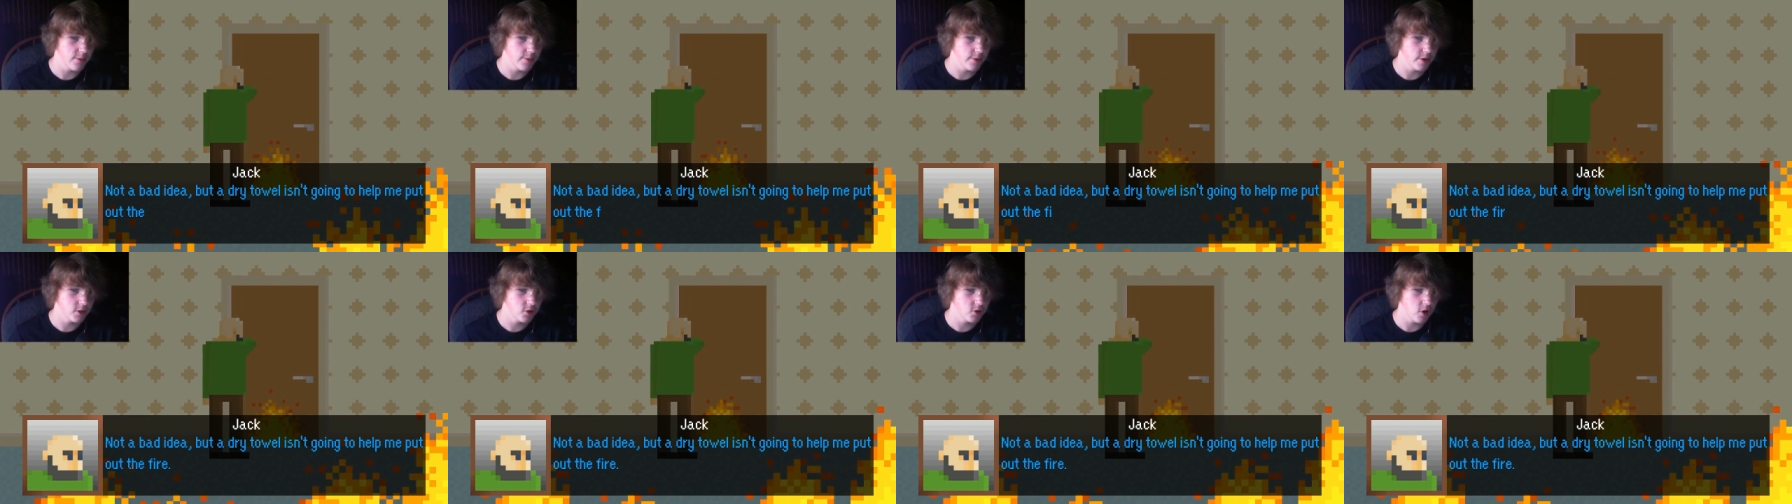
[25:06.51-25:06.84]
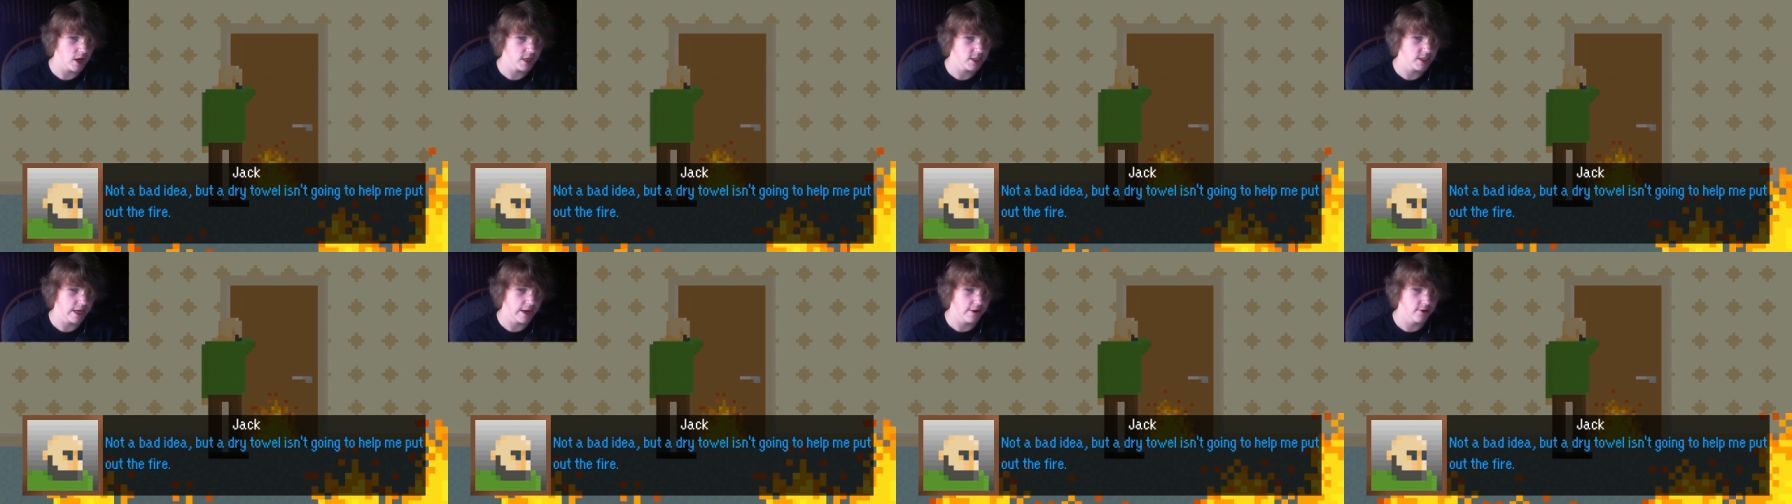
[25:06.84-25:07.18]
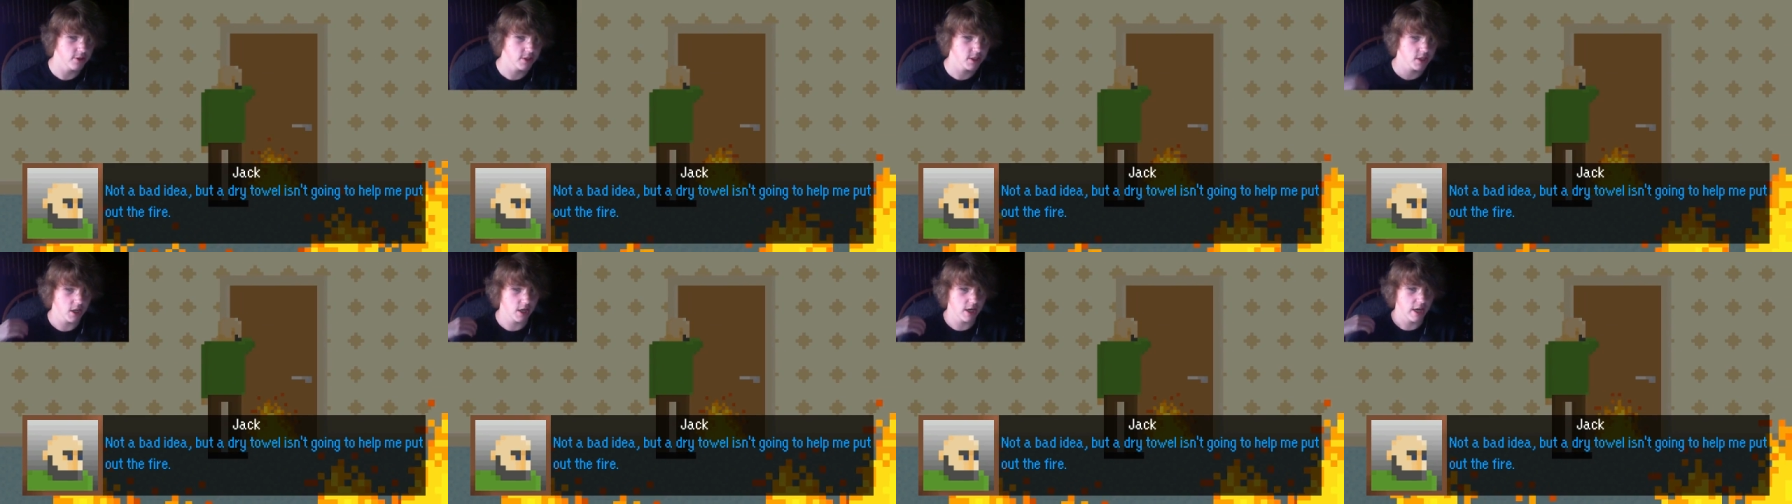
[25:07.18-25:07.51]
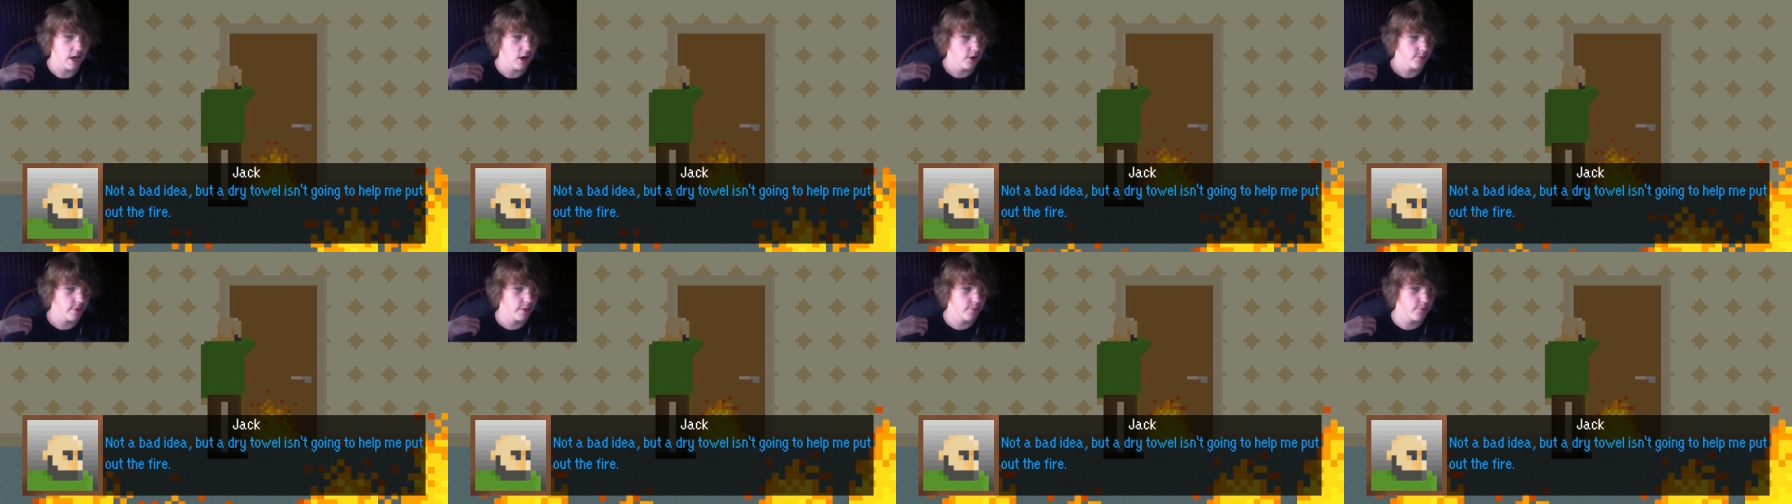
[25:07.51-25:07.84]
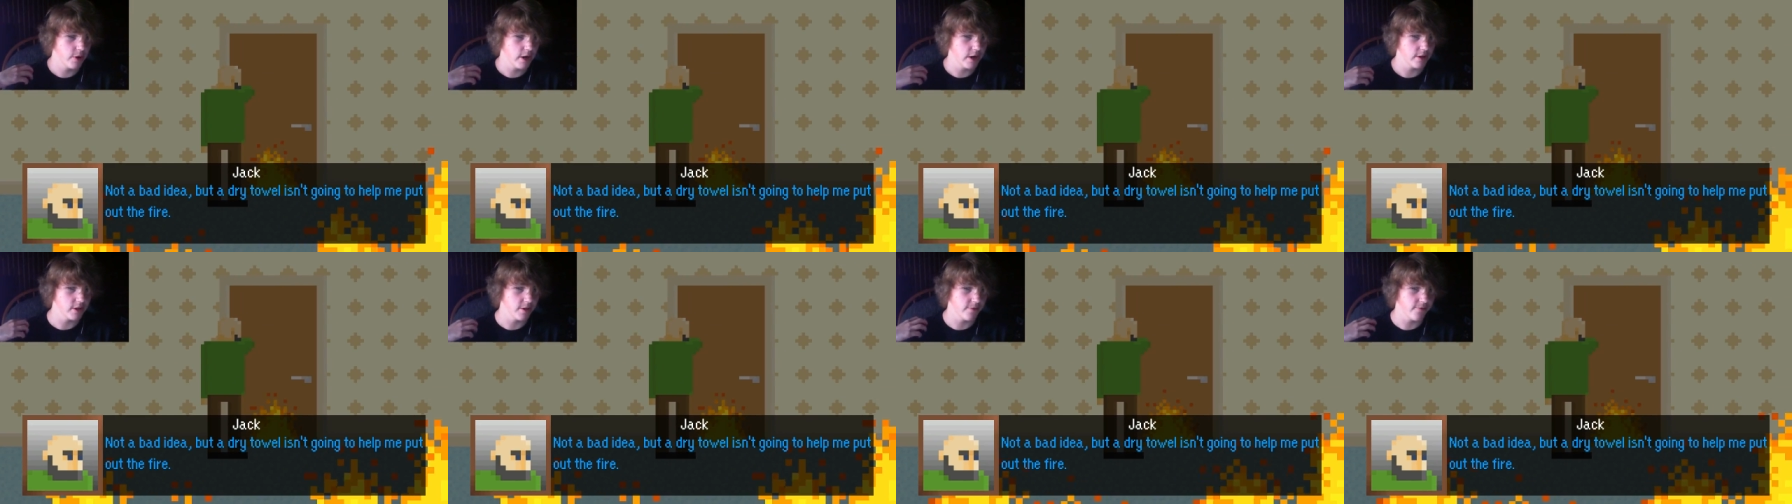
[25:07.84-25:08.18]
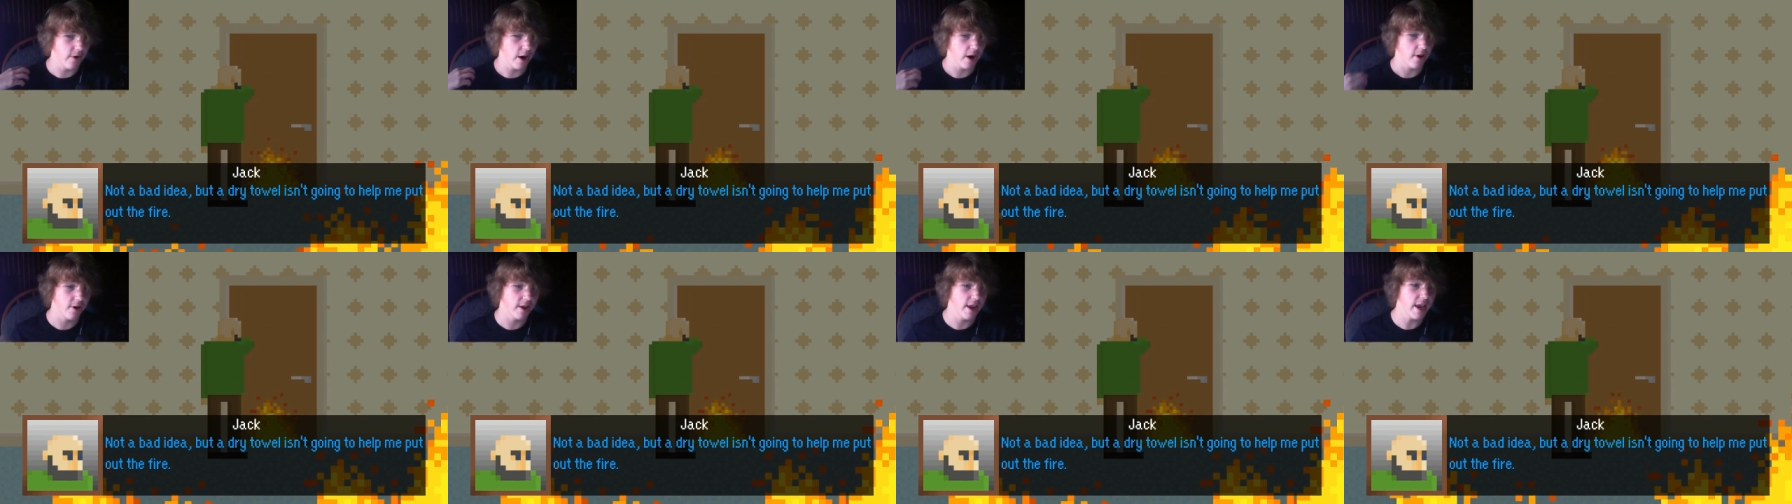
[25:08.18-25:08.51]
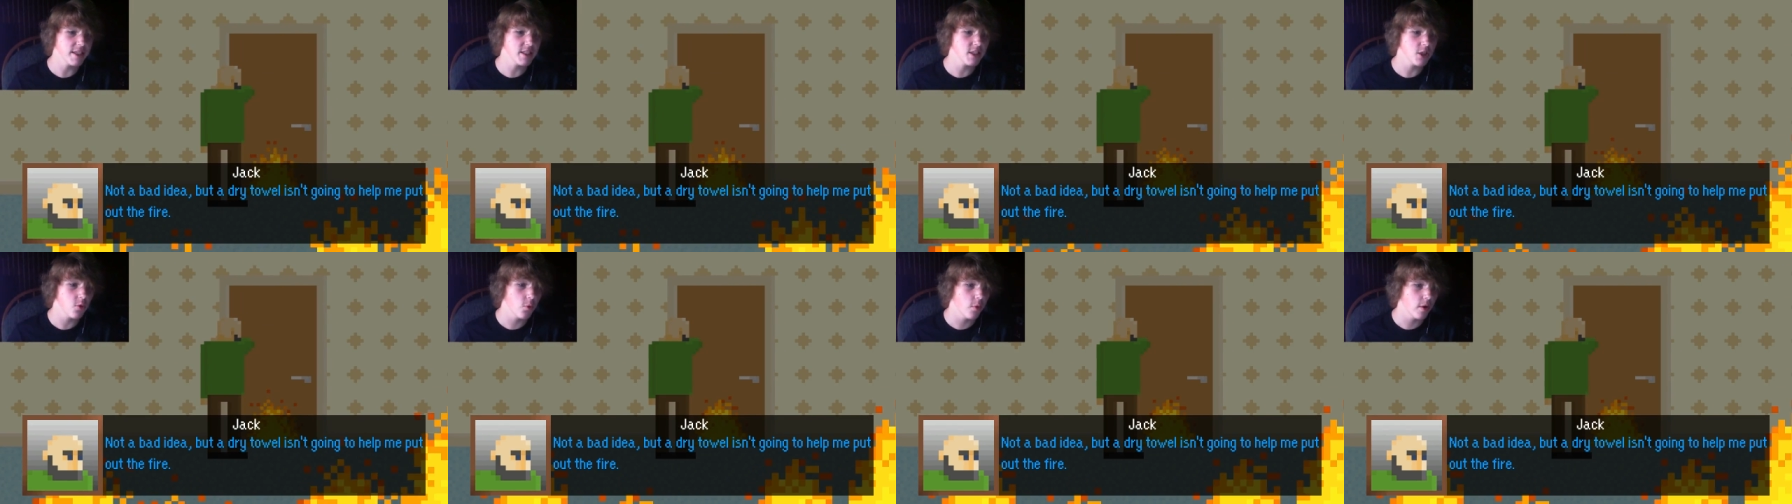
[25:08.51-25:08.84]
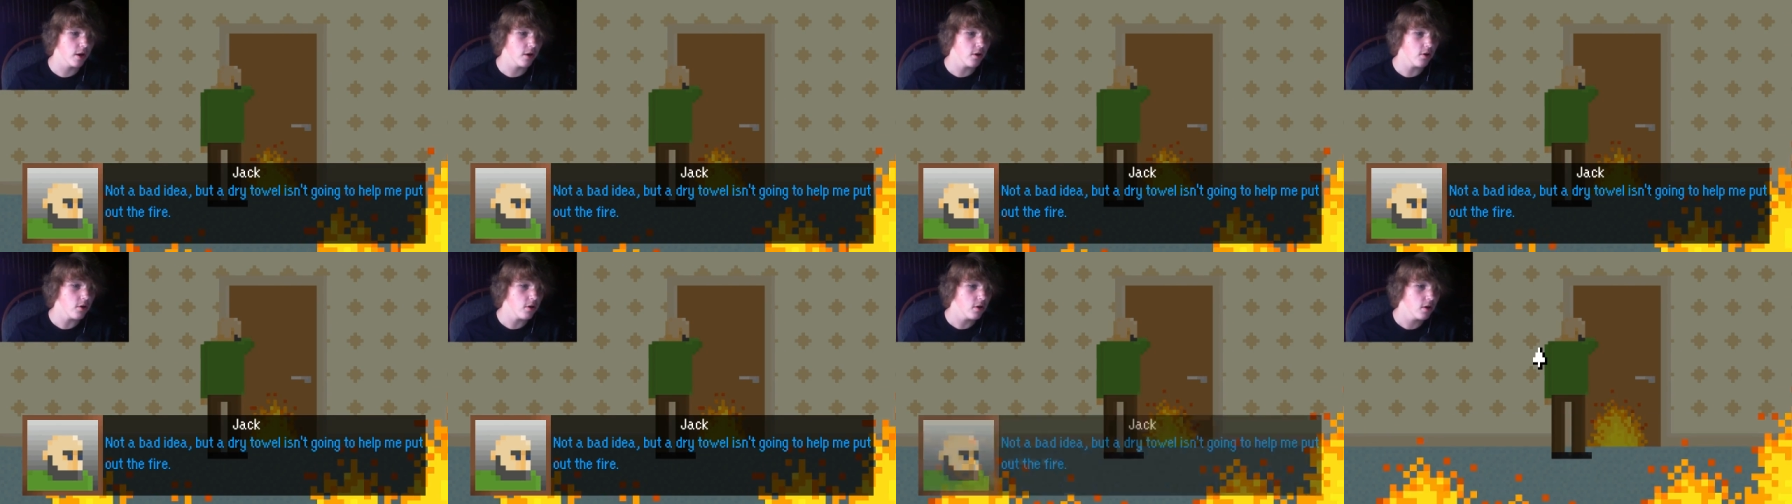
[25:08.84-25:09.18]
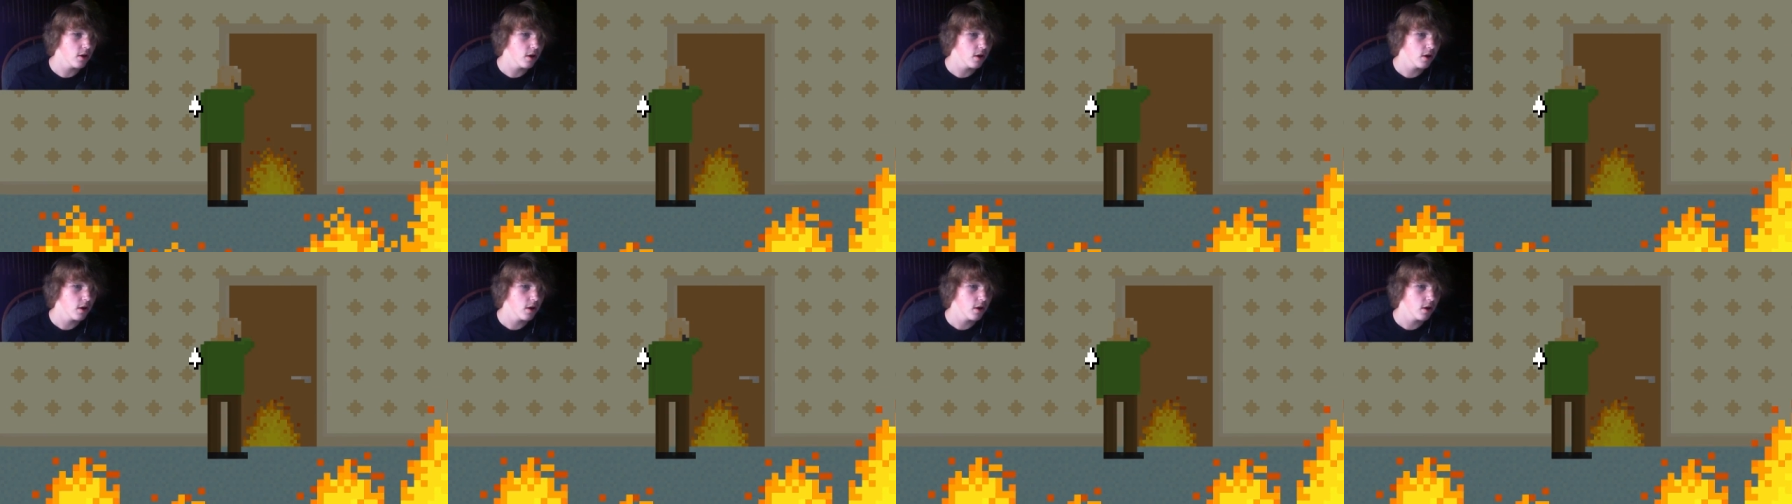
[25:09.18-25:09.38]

but a dry towel isn't going to help me put out the fire. Yes, it will.